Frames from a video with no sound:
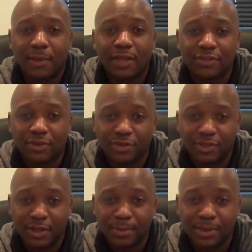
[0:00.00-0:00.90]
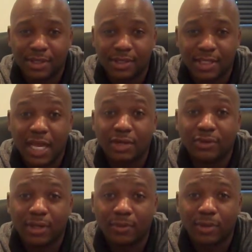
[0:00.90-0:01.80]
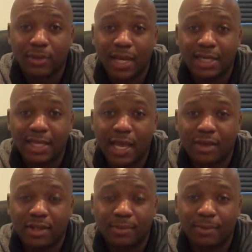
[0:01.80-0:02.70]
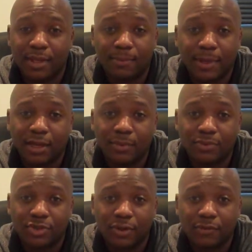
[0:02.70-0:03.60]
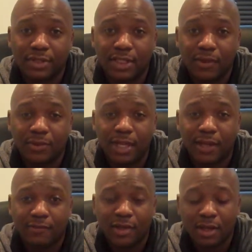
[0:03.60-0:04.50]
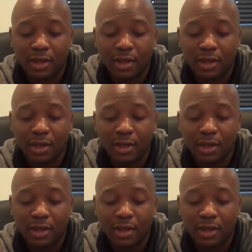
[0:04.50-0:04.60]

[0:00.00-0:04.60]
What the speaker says: my third year in business, and I know that where we're at now in the impeccable service that we have.